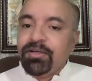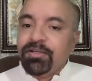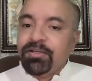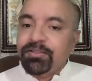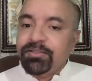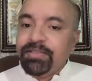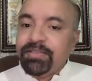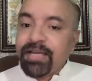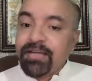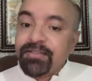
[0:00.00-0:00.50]

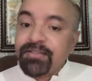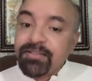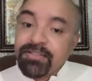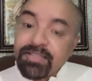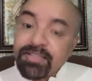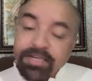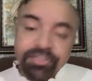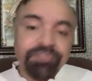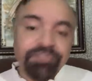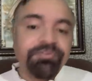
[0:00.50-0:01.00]
that is the
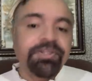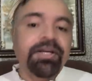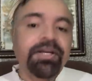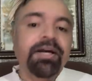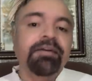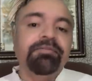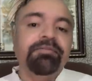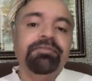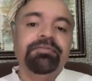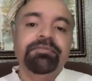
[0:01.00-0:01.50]
strength we
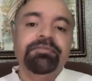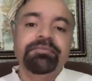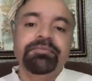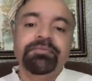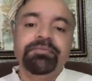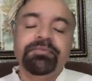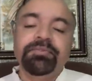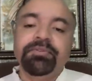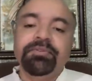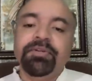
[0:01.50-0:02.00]
have.
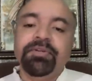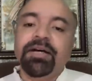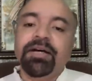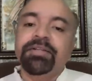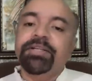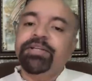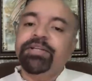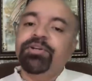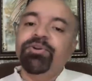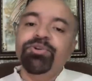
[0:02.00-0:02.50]
Our
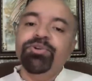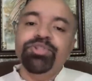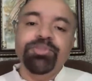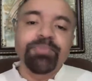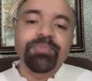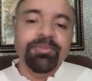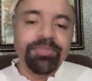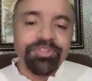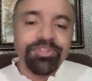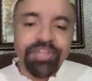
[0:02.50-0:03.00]
technology
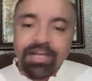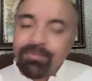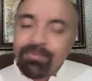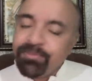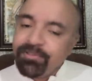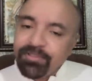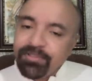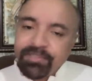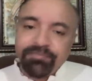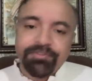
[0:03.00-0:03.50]
may be
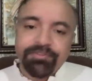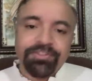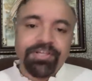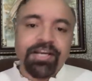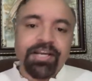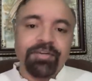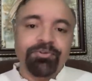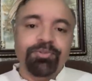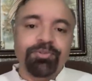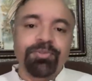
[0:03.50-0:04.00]
jammed. If
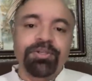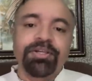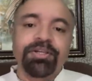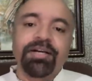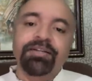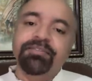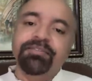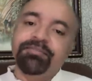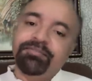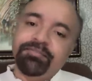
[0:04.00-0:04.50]
Israel could be
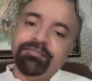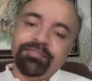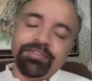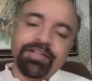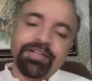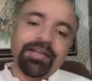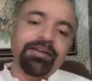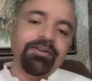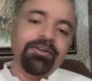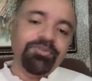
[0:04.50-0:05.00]
done, we
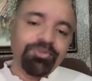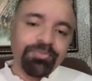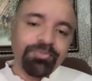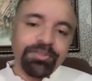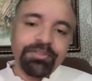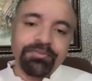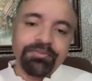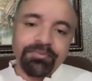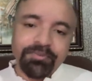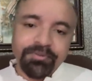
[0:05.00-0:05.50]
can also
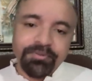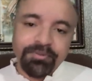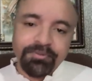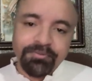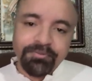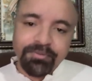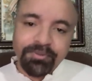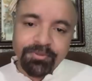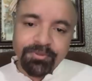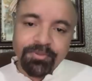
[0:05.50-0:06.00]
be,
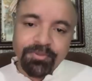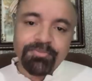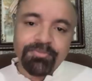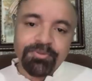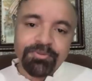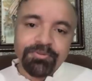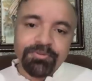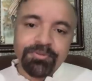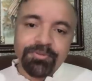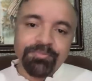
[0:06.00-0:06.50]
you know,
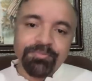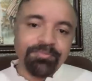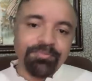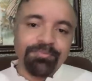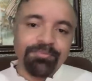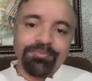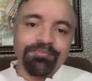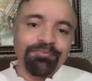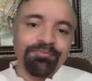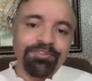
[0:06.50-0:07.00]
some
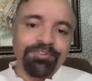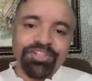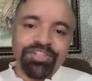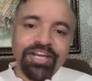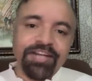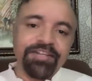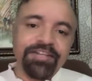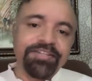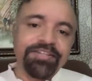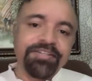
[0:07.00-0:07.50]
with
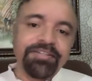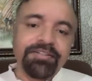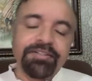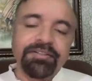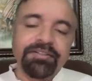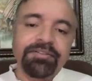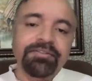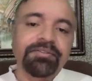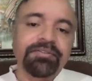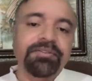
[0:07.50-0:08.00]
Chinese
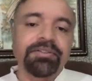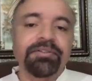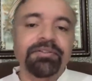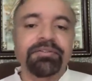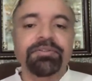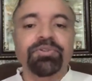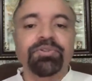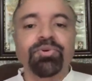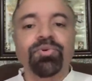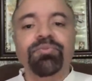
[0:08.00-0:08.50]

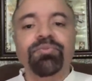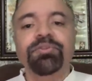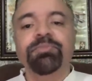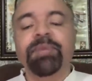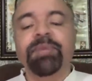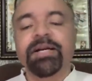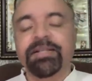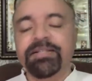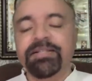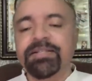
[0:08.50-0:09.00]
in tow with
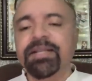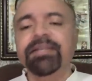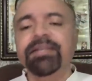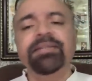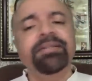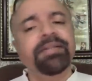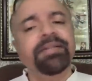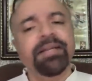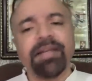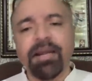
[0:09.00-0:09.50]
Pakis,
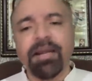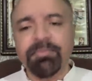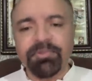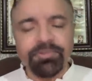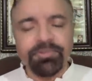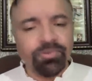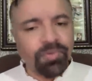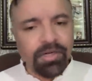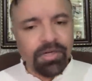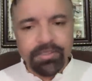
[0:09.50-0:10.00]
anything can
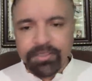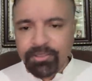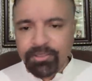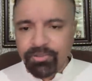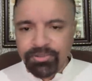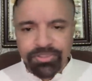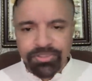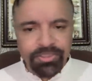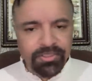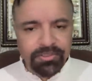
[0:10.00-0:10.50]
happen to our
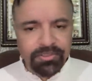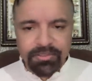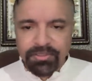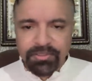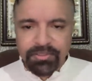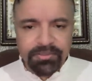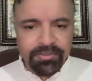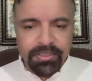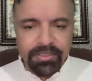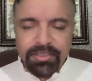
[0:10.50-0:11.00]
technological
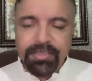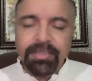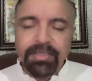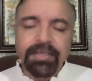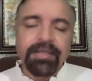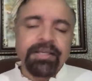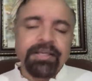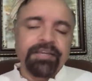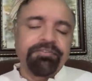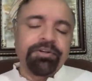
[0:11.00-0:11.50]
things.
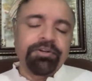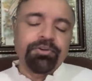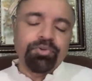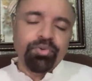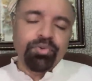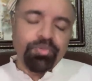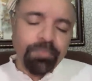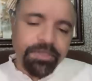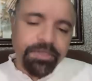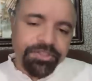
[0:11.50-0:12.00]
If you're
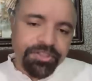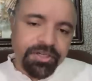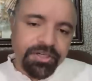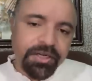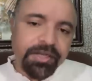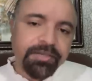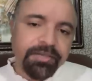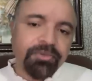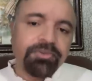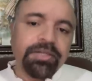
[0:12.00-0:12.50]
too much
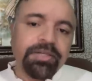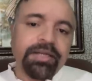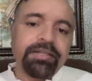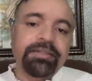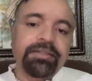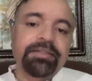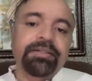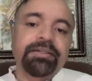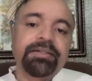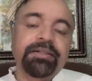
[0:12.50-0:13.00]
reliant on
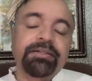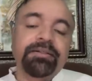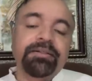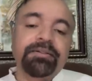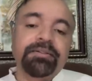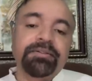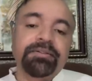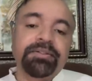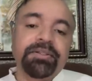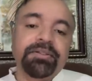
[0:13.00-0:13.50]

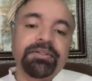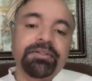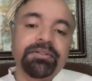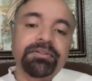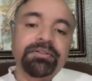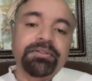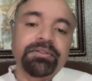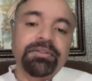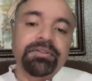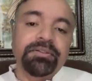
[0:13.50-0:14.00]

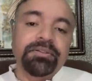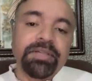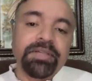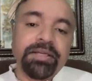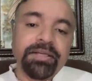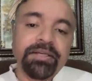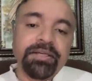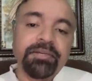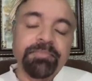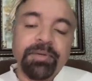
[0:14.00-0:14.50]

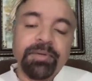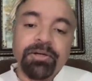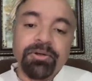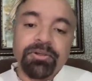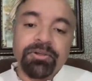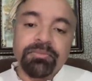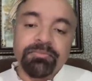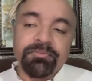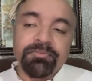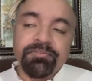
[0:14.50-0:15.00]
technical part
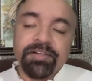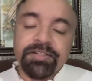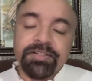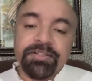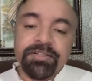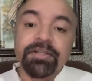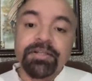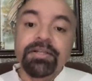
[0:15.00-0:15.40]
on fence,